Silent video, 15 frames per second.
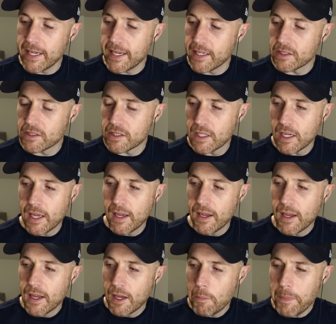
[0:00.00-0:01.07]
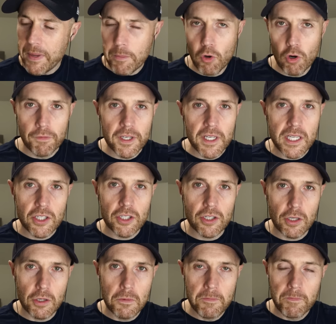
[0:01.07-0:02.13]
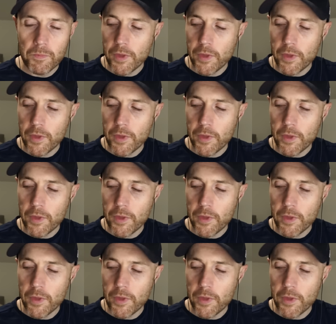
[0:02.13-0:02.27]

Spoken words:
is a bit more of a niche shoe.